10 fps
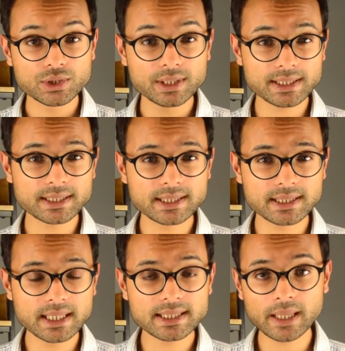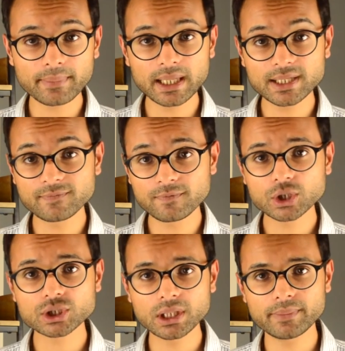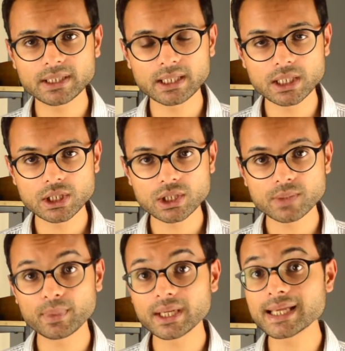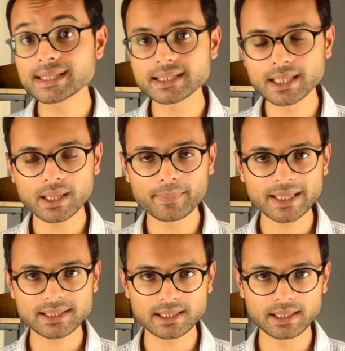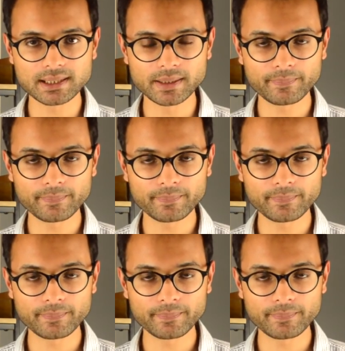So this is a disease that may lead to functional limitations but isn't incapacitating.